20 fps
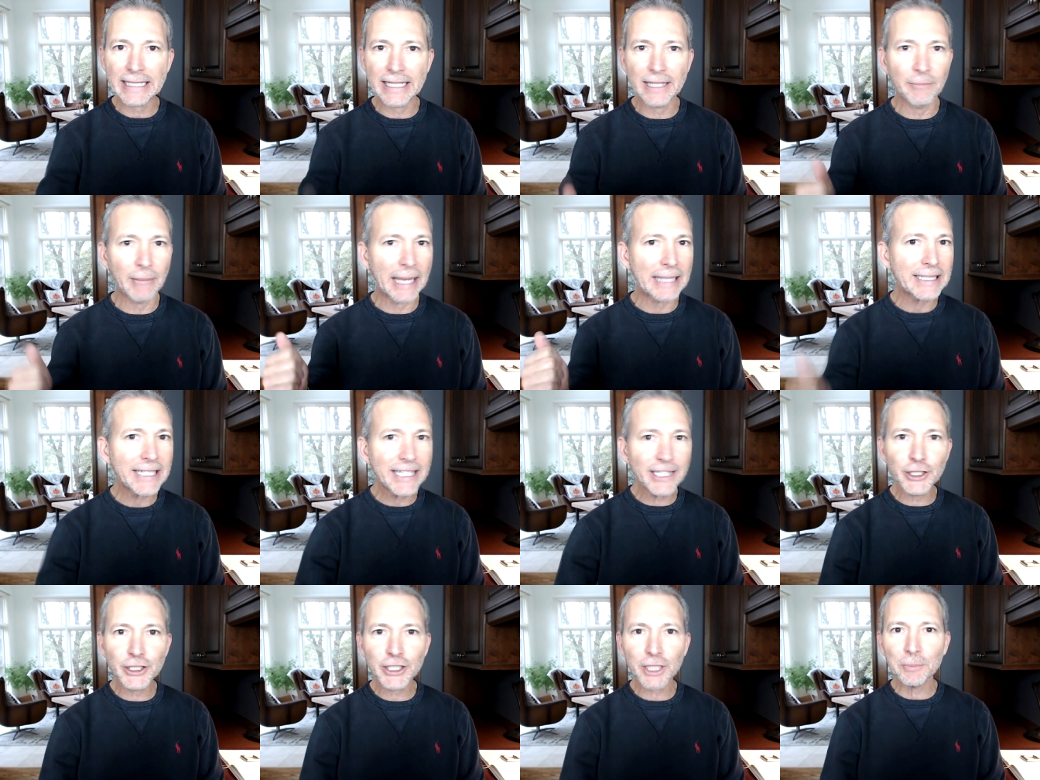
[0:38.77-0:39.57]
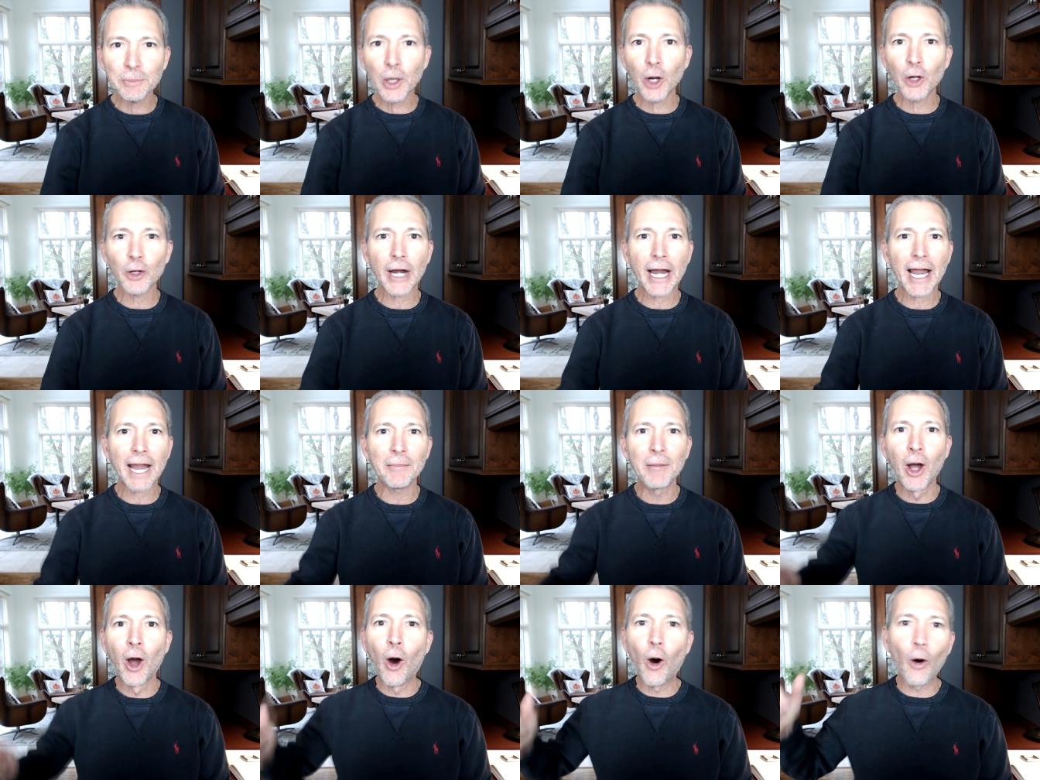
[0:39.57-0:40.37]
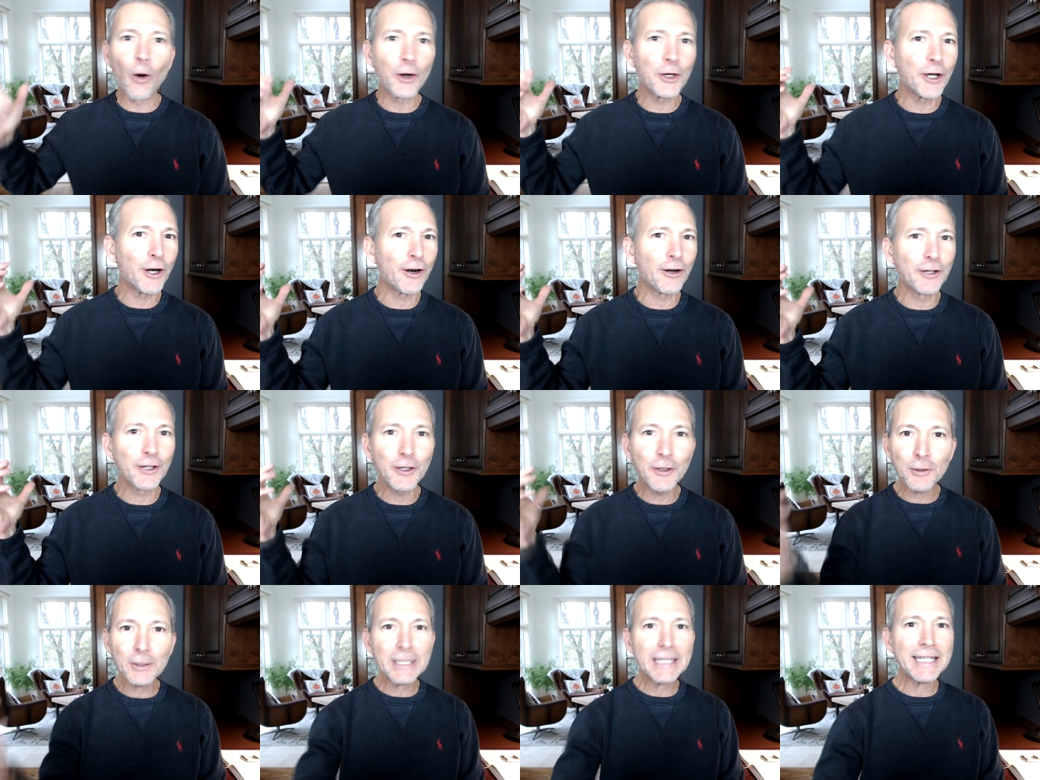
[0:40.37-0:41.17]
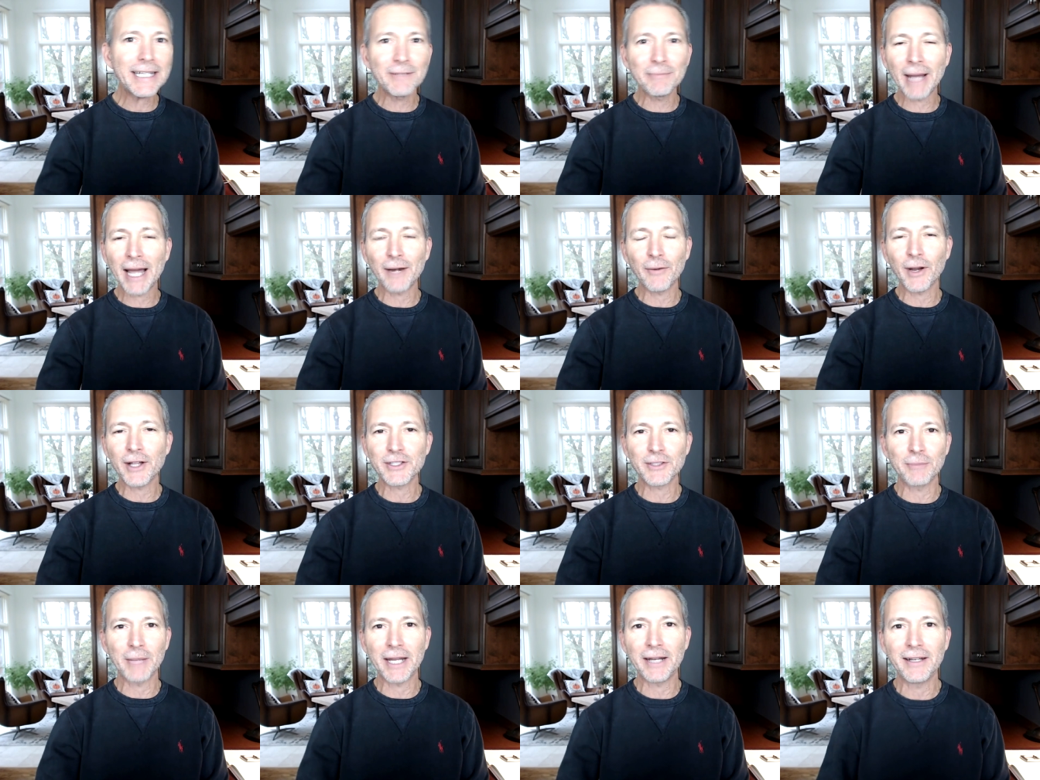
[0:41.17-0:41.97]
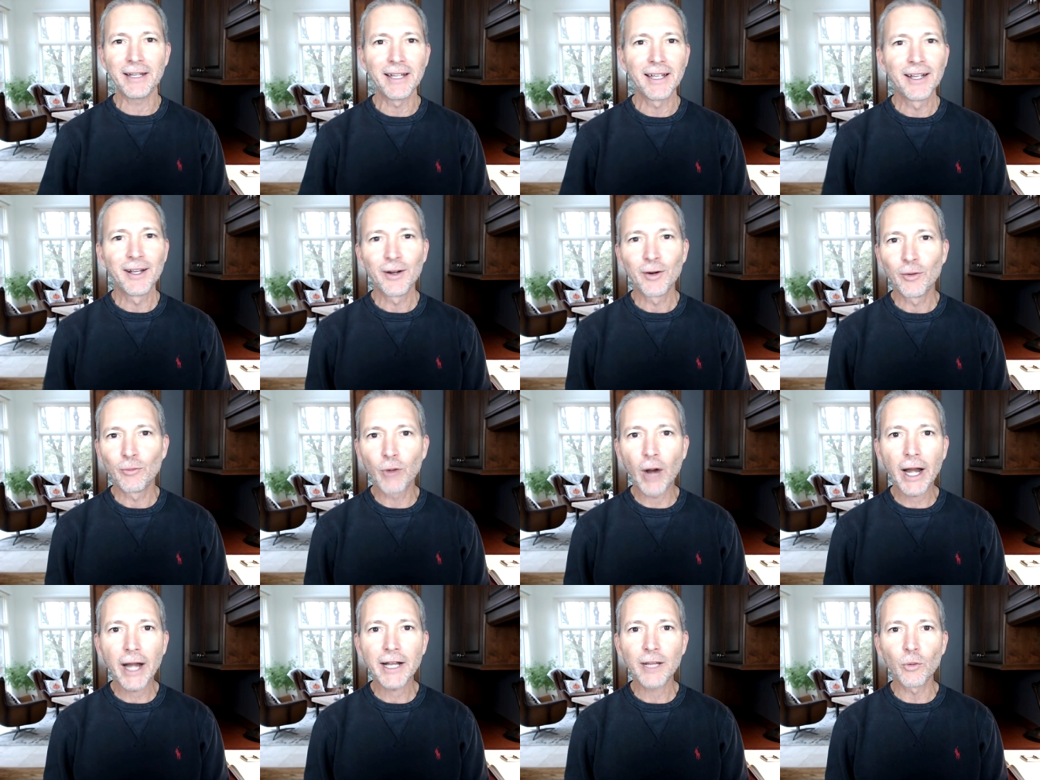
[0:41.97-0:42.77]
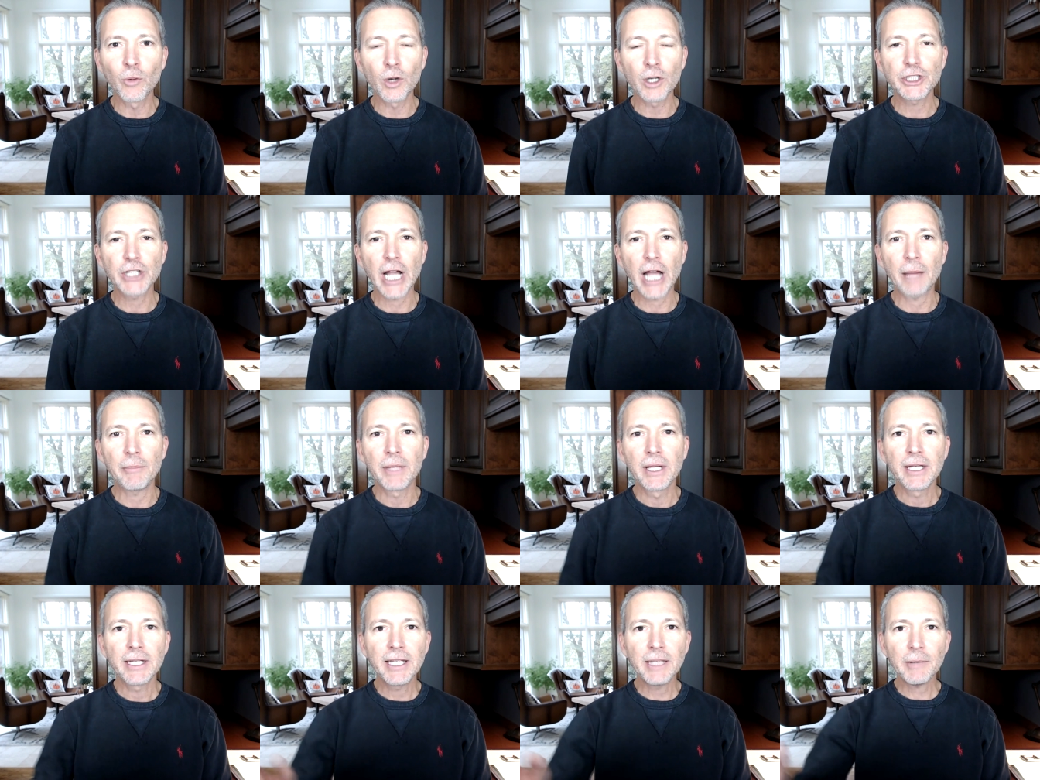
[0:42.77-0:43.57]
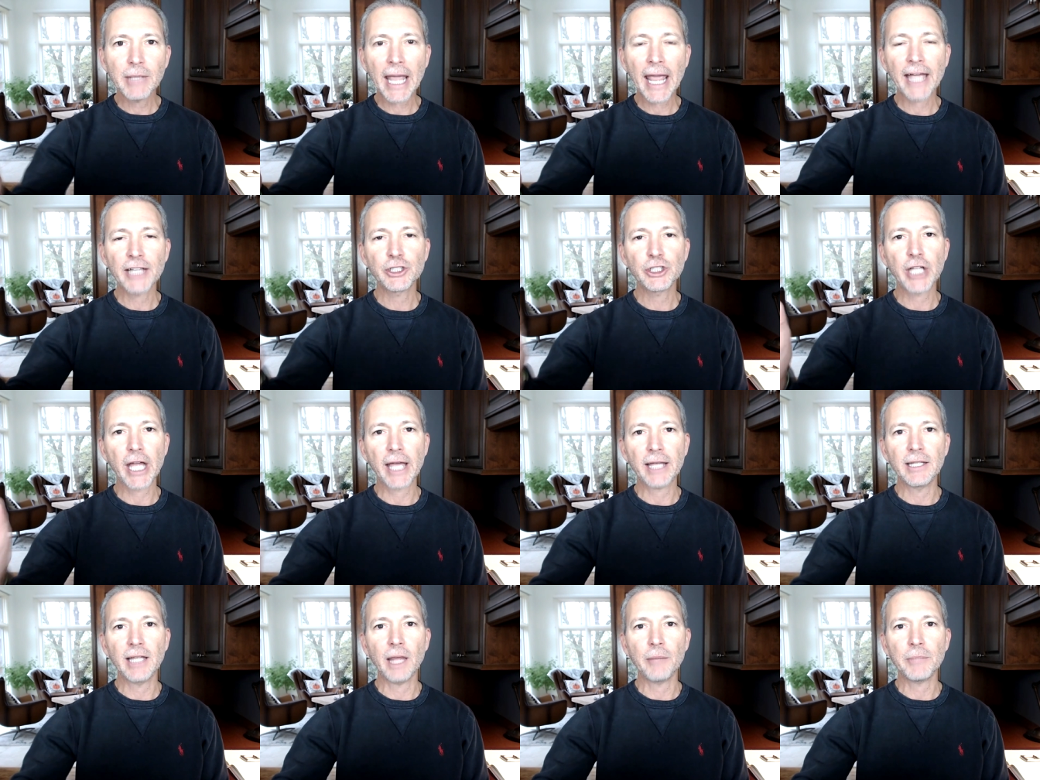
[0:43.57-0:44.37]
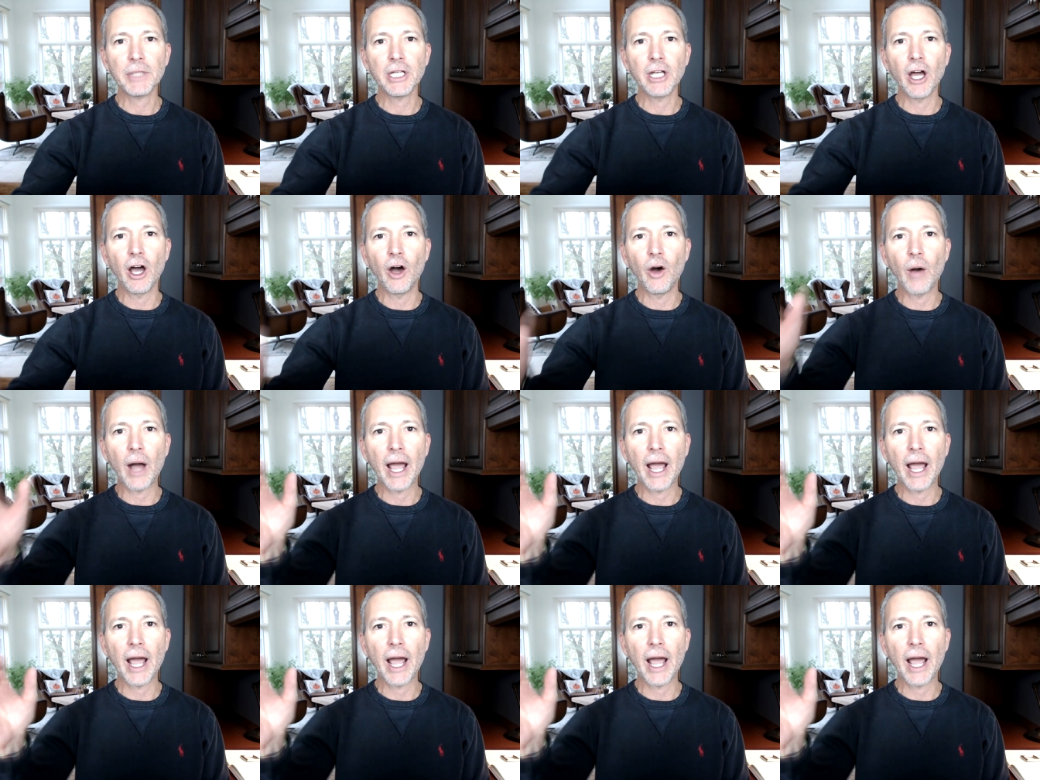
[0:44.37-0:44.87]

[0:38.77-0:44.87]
in my leadership program or you're newly in my resume writing workshop, give me a hashtag, let me know.